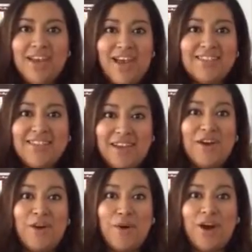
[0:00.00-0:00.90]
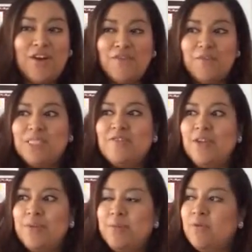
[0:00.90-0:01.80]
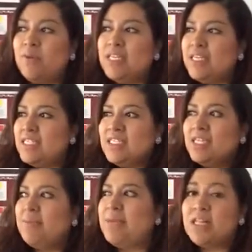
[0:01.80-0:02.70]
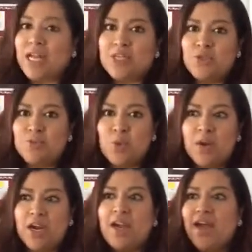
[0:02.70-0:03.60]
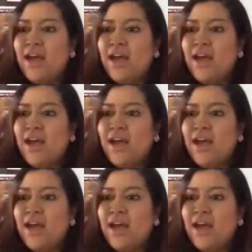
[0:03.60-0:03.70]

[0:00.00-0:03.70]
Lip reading: as I go on from this video, but really it's just gonna be a classroom tour.